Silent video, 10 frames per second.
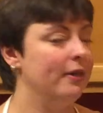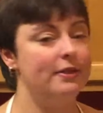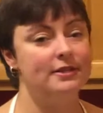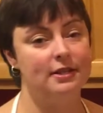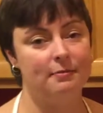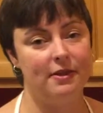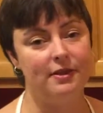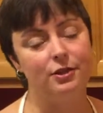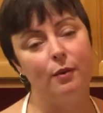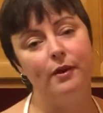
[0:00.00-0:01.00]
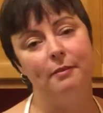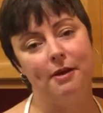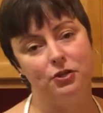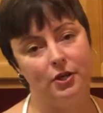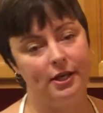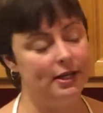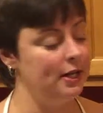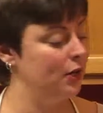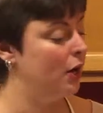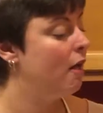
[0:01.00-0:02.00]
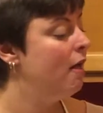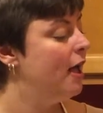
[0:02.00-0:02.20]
in the cinnamon that's already measured into here,